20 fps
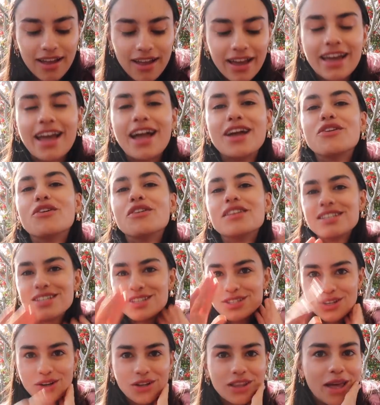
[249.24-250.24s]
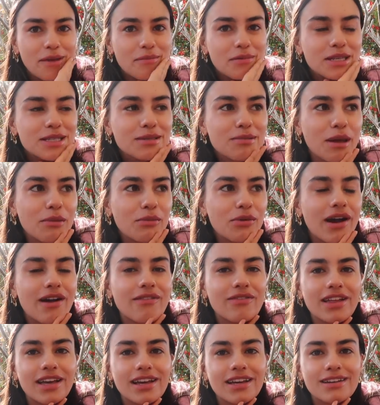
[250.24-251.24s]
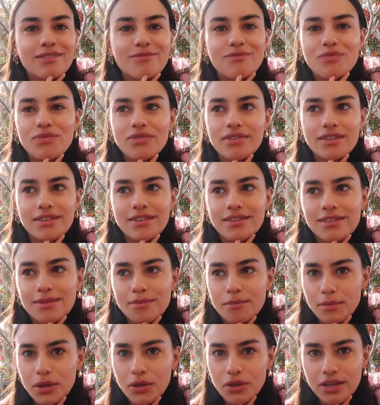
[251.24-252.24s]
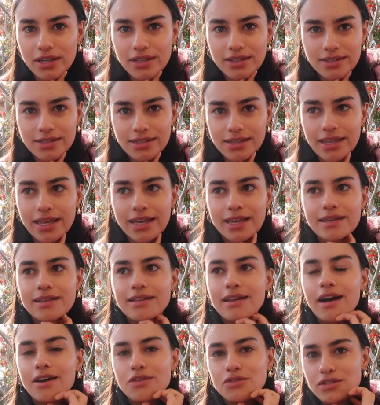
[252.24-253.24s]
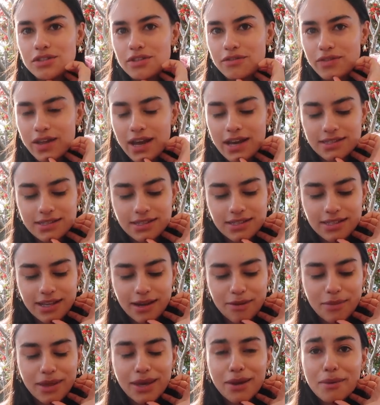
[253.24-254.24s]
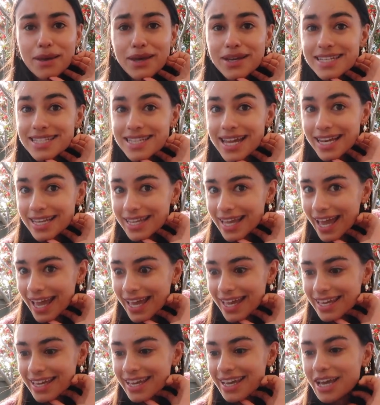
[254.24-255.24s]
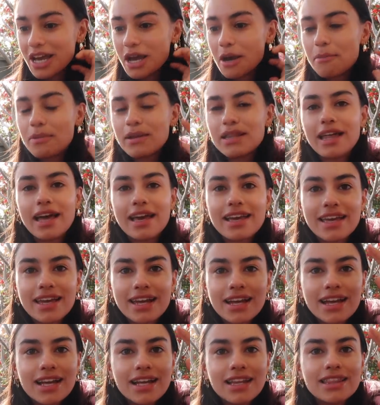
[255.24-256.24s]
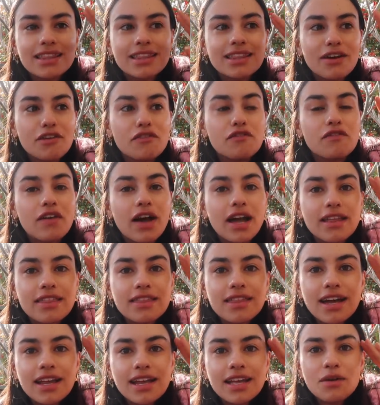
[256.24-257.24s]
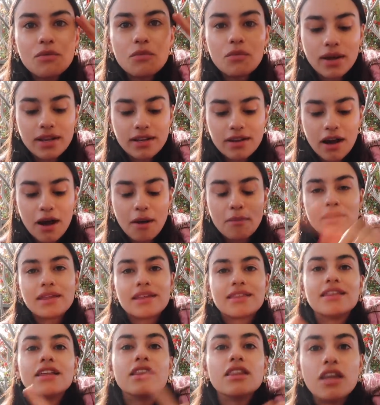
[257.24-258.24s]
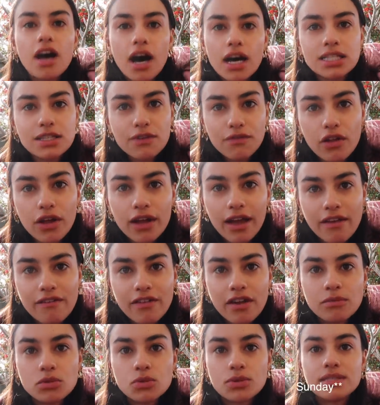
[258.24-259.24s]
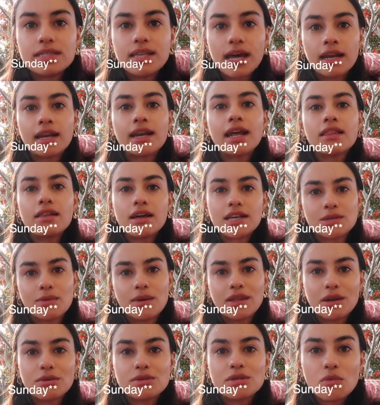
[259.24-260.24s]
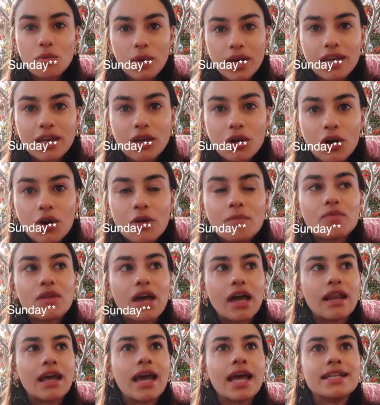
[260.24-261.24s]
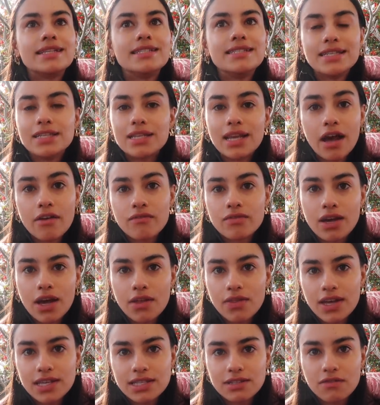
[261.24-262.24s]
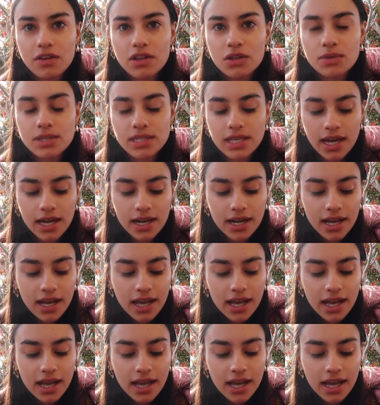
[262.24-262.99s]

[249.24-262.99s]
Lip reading: Okay, I know this is so lame because people have like millions and like hundreds of thousands, and I'm like, I got 10k. But like the fact that it went up, like the last vlog I filmed was Saturday last week. That was a week ago, and I didn't have 9,000 followers yet.